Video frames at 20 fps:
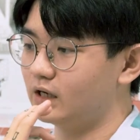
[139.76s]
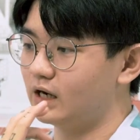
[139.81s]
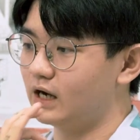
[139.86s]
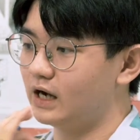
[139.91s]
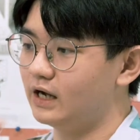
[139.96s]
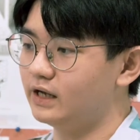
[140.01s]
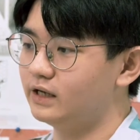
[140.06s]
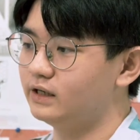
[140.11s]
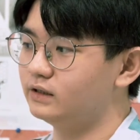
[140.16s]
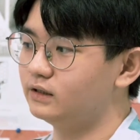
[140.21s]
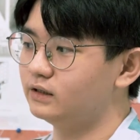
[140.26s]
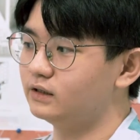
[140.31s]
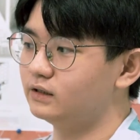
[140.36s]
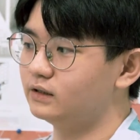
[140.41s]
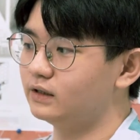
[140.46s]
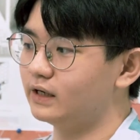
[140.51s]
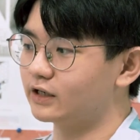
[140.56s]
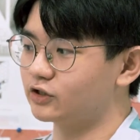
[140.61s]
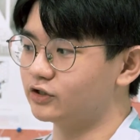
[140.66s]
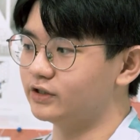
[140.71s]
I
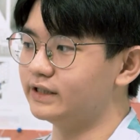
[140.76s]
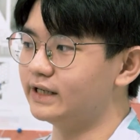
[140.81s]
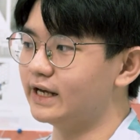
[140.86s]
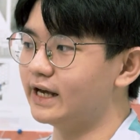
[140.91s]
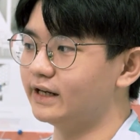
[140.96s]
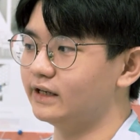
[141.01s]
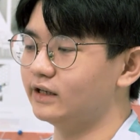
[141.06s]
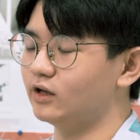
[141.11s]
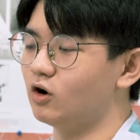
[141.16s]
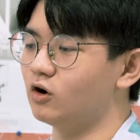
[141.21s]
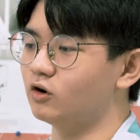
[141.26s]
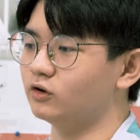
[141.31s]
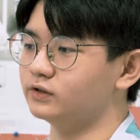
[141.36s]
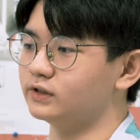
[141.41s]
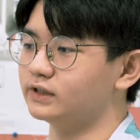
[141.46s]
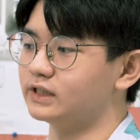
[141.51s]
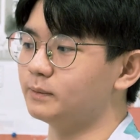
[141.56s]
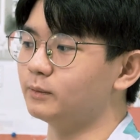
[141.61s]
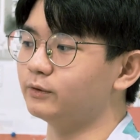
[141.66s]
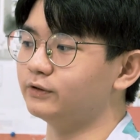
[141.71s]
actually add on
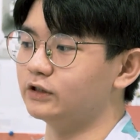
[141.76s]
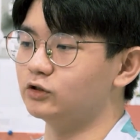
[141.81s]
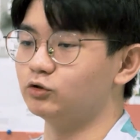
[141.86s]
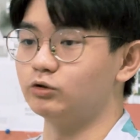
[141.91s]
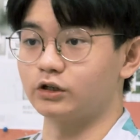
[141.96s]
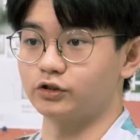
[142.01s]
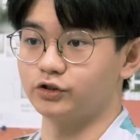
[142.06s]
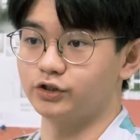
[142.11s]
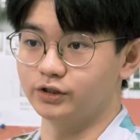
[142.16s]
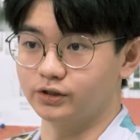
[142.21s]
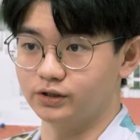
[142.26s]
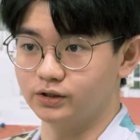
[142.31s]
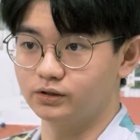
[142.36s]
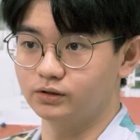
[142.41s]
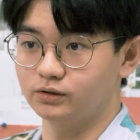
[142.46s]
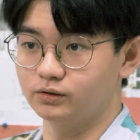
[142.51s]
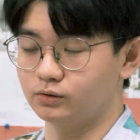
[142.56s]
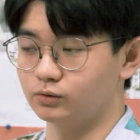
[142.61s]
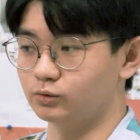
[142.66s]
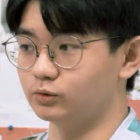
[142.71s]
some of the structure
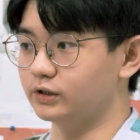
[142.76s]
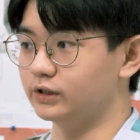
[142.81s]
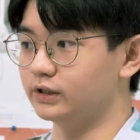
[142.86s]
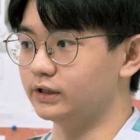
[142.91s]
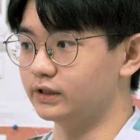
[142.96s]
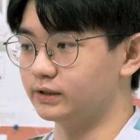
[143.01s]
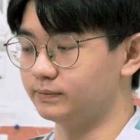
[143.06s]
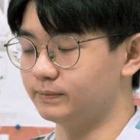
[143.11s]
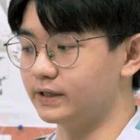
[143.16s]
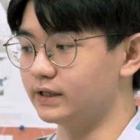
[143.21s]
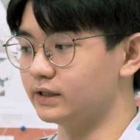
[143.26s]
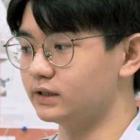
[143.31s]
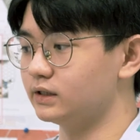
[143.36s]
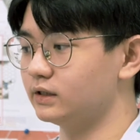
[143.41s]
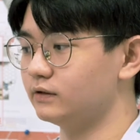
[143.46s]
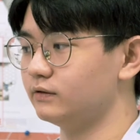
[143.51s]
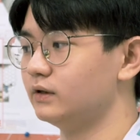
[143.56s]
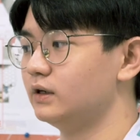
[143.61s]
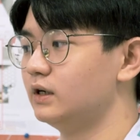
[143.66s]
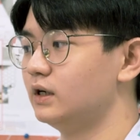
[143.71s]
to the space.
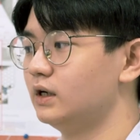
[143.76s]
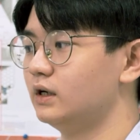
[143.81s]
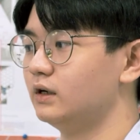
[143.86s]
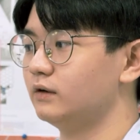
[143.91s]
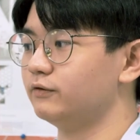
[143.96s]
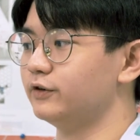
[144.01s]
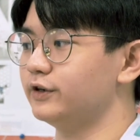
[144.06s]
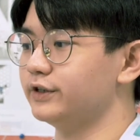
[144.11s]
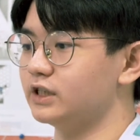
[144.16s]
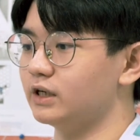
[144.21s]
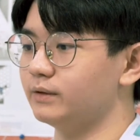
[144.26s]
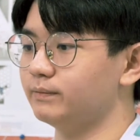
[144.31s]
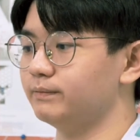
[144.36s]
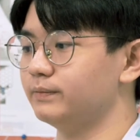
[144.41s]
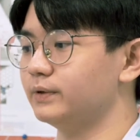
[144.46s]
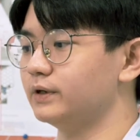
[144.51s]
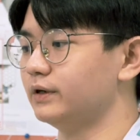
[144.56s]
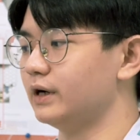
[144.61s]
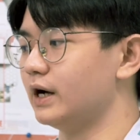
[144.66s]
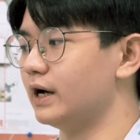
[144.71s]
For
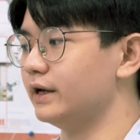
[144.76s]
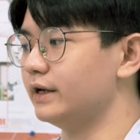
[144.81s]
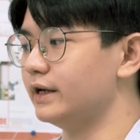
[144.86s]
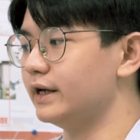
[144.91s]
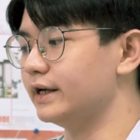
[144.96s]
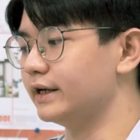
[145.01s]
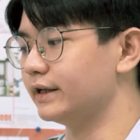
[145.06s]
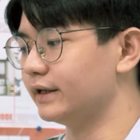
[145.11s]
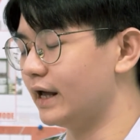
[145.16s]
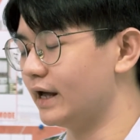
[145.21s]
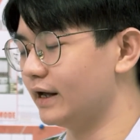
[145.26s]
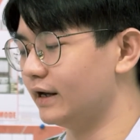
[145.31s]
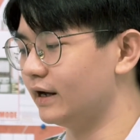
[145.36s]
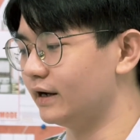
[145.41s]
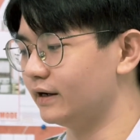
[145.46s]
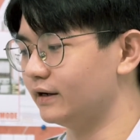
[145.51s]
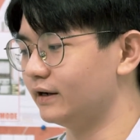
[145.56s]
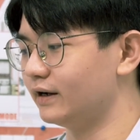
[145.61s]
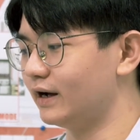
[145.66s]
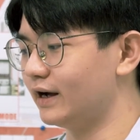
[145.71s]
example, I
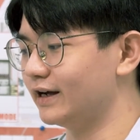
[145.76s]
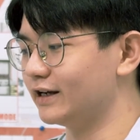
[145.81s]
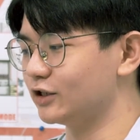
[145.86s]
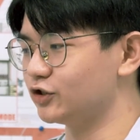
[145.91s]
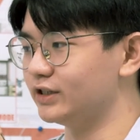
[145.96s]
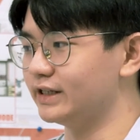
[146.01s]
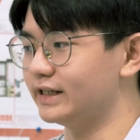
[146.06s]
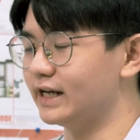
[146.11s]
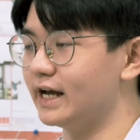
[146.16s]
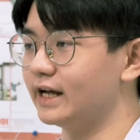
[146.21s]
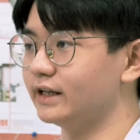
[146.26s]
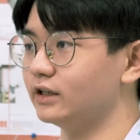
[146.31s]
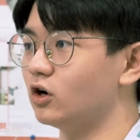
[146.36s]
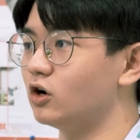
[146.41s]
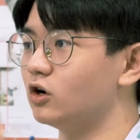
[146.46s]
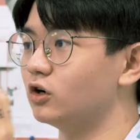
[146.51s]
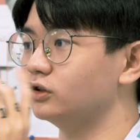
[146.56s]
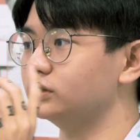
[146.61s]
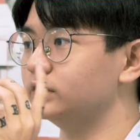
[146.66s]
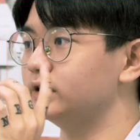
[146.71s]
actually add
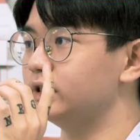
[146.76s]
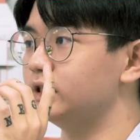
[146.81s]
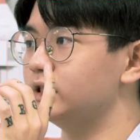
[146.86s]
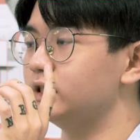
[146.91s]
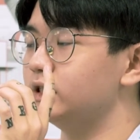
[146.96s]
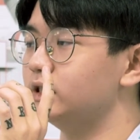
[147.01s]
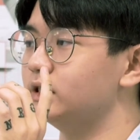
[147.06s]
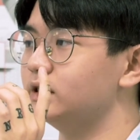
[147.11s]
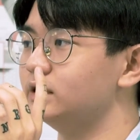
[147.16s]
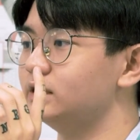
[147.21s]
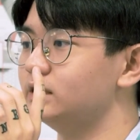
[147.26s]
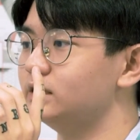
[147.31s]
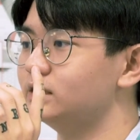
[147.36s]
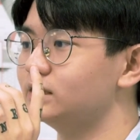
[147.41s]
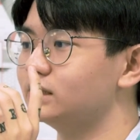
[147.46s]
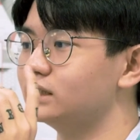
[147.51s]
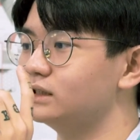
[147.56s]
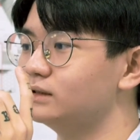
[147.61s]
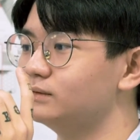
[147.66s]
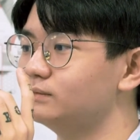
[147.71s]
on the
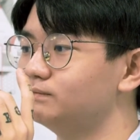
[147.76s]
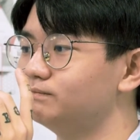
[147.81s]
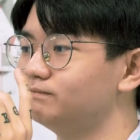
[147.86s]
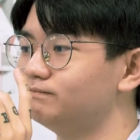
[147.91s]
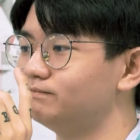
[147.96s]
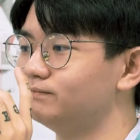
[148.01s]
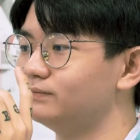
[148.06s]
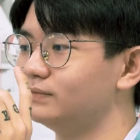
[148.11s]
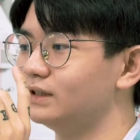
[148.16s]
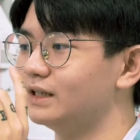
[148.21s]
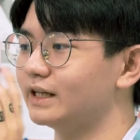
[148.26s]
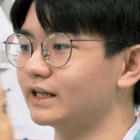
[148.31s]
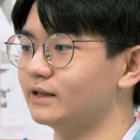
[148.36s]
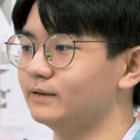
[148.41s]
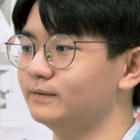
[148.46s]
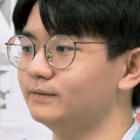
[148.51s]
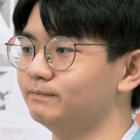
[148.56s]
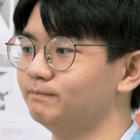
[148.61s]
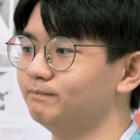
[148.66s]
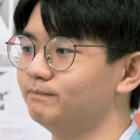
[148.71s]
like
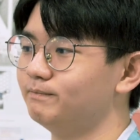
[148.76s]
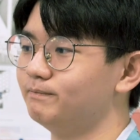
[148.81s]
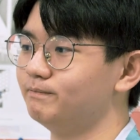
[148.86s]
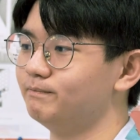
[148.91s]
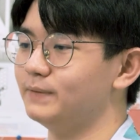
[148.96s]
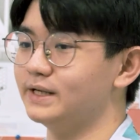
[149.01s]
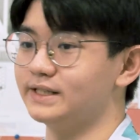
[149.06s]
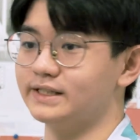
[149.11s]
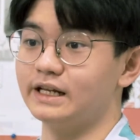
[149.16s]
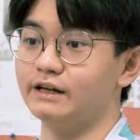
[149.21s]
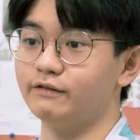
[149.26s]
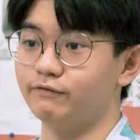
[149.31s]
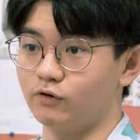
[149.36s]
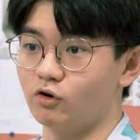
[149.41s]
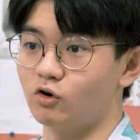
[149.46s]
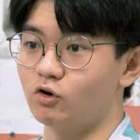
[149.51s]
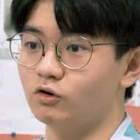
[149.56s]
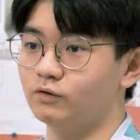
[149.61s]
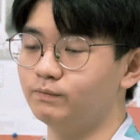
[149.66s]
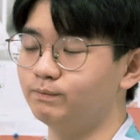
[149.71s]
a mezzanine
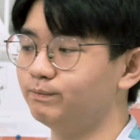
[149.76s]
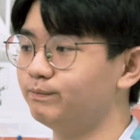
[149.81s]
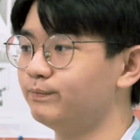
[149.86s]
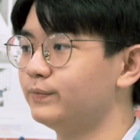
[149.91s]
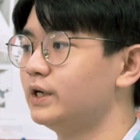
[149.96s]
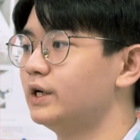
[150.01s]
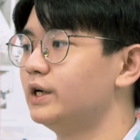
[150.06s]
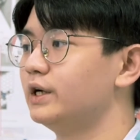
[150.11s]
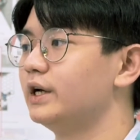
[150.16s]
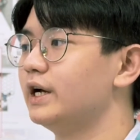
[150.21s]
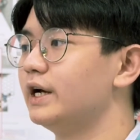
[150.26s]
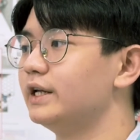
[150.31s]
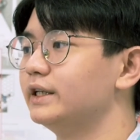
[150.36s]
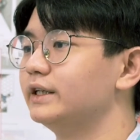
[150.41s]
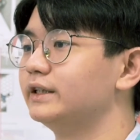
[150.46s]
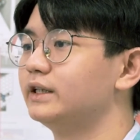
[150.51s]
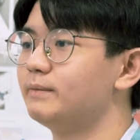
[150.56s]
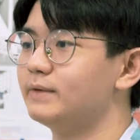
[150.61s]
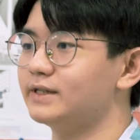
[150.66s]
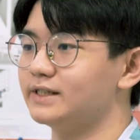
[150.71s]
floor. And
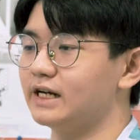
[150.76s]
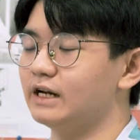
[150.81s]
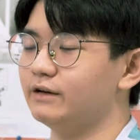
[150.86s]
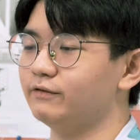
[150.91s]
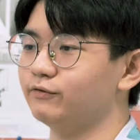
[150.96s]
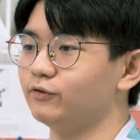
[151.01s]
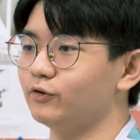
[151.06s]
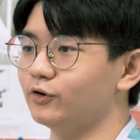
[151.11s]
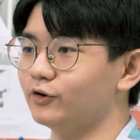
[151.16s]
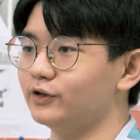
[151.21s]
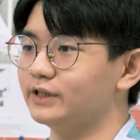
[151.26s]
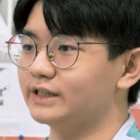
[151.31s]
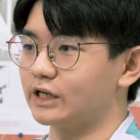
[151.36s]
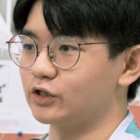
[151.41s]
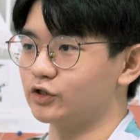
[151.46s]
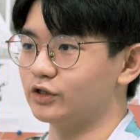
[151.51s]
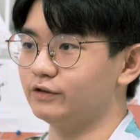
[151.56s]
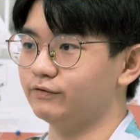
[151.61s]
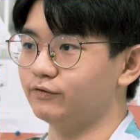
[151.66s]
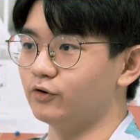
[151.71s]
then the mezzanine floor is
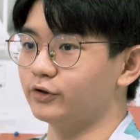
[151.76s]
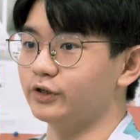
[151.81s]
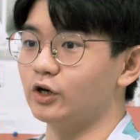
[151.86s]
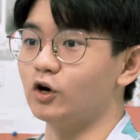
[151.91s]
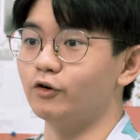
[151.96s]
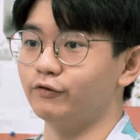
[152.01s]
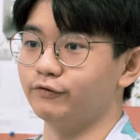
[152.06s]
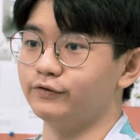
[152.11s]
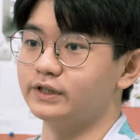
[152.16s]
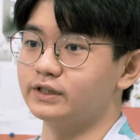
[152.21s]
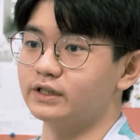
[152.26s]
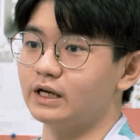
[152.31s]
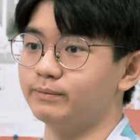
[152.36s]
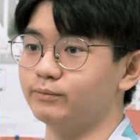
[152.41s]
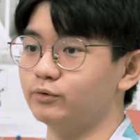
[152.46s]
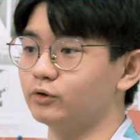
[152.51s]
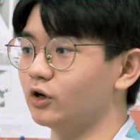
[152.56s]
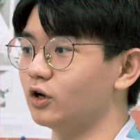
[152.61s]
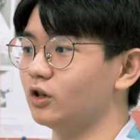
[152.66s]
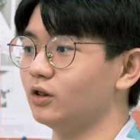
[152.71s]
actually for the office. I
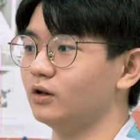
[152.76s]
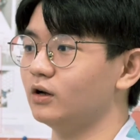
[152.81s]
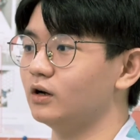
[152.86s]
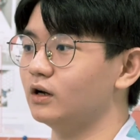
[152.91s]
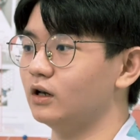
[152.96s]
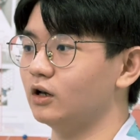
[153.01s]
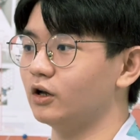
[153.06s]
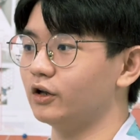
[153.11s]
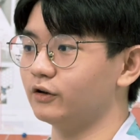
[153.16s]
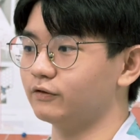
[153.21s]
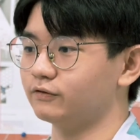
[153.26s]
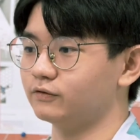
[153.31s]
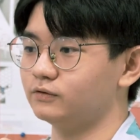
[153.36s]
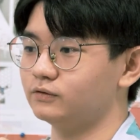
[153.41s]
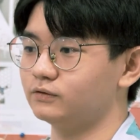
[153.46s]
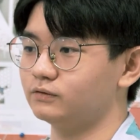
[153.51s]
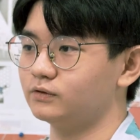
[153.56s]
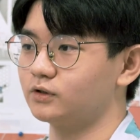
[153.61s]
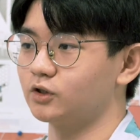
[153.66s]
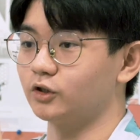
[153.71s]
put a lot of
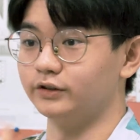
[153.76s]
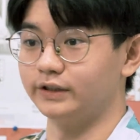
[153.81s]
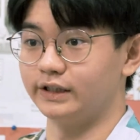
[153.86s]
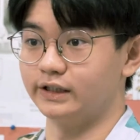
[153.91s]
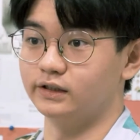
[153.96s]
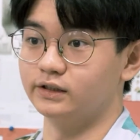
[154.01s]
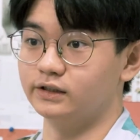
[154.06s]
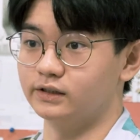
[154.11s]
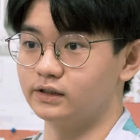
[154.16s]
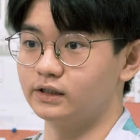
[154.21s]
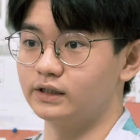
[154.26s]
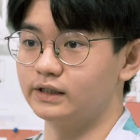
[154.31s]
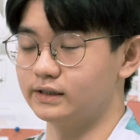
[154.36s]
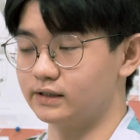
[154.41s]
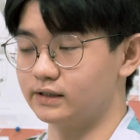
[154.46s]
containers and